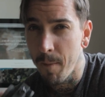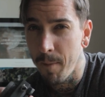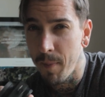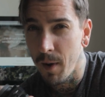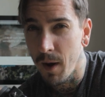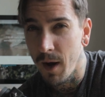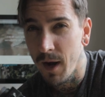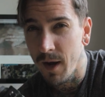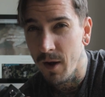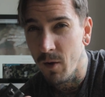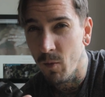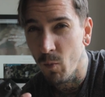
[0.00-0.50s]

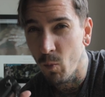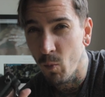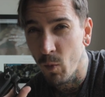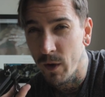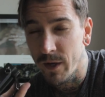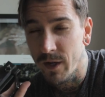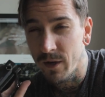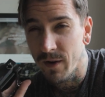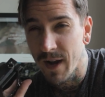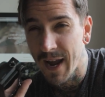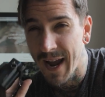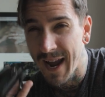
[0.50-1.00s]
But
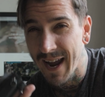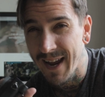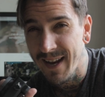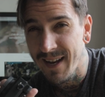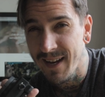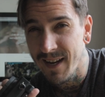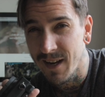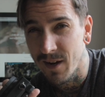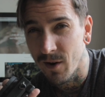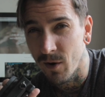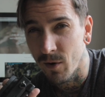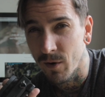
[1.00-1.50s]
when you're
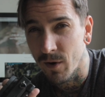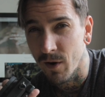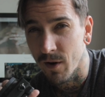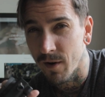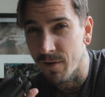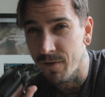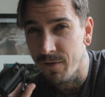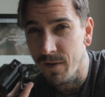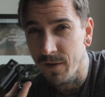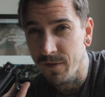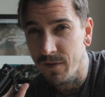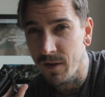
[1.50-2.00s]
handheld on
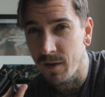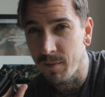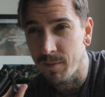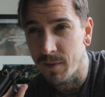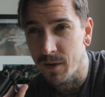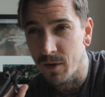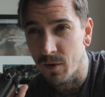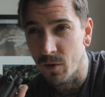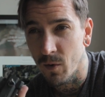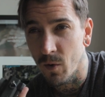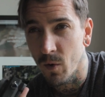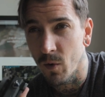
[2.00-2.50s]
a 50
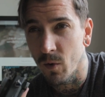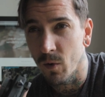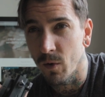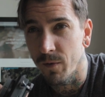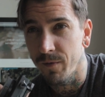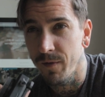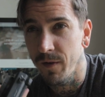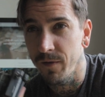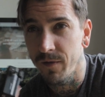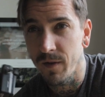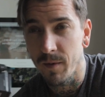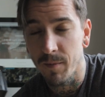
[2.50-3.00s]
mil or a
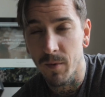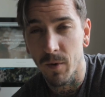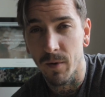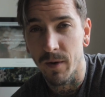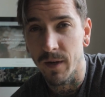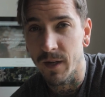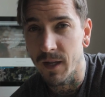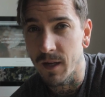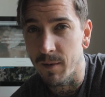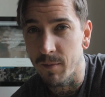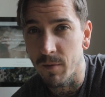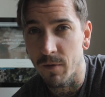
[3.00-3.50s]
50 mil
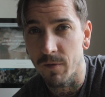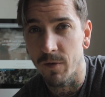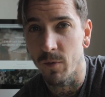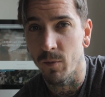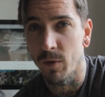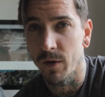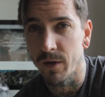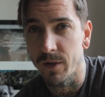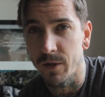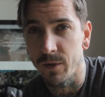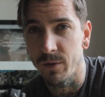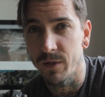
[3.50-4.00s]
on a gimbal, if you
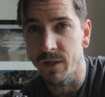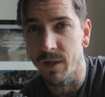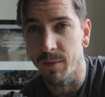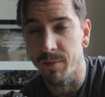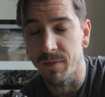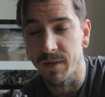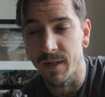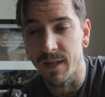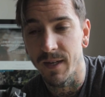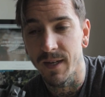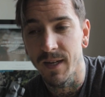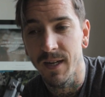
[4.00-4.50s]
want to do
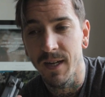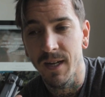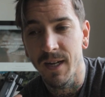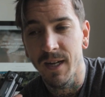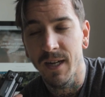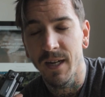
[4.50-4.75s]
something,